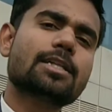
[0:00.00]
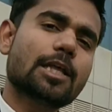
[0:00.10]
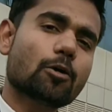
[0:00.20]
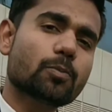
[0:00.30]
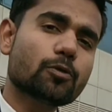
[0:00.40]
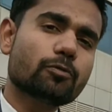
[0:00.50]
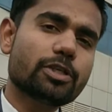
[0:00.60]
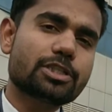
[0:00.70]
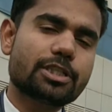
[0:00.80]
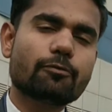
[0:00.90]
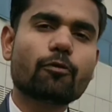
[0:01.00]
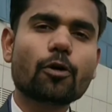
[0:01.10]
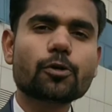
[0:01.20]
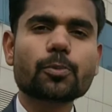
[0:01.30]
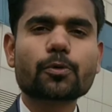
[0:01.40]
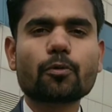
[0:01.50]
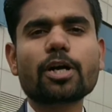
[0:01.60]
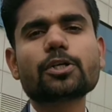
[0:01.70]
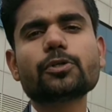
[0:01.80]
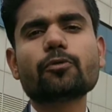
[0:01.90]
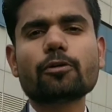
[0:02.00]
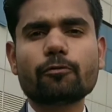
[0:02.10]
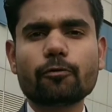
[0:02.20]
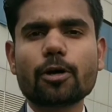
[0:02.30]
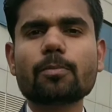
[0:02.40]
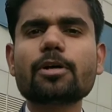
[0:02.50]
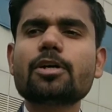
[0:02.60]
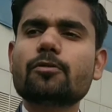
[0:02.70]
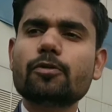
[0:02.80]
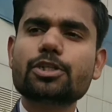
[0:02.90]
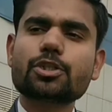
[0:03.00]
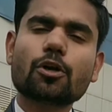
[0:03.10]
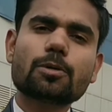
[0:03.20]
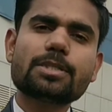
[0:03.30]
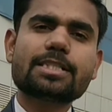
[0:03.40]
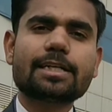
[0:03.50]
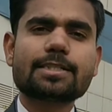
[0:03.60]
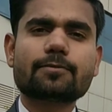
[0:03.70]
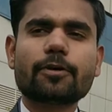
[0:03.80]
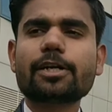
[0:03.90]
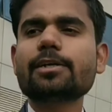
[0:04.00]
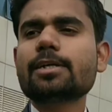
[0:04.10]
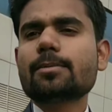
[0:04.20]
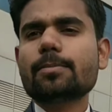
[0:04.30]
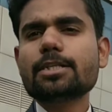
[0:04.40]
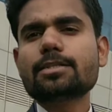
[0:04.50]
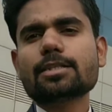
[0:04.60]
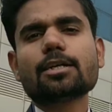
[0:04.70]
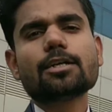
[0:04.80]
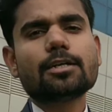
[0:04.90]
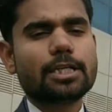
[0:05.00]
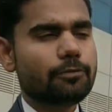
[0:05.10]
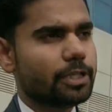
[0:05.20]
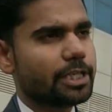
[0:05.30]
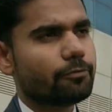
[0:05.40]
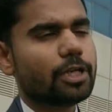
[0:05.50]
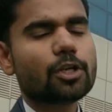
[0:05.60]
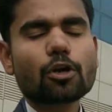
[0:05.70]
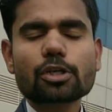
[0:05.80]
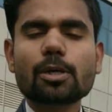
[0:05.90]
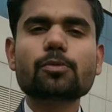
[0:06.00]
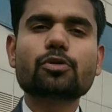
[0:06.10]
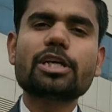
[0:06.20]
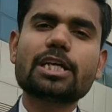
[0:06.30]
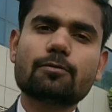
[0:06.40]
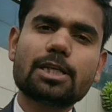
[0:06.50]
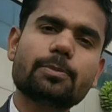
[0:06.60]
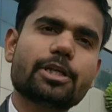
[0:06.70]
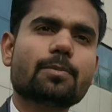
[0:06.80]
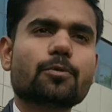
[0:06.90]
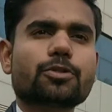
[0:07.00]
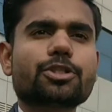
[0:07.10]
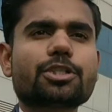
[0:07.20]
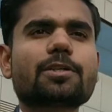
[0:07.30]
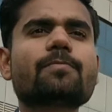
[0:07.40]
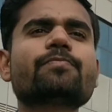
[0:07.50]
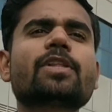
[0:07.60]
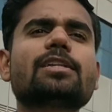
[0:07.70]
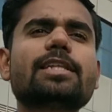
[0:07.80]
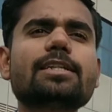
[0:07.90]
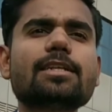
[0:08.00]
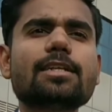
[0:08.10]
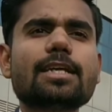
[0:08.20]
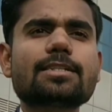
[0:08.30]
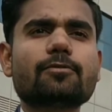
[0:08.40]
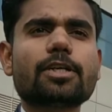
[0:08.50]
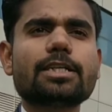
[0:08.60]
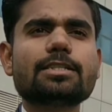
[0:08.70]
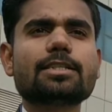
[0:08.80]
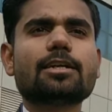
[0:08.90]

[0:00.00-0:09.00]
The output which they want to provide to your firm which not be satisfied, means it will not come to the equilibrium position. Then the next one is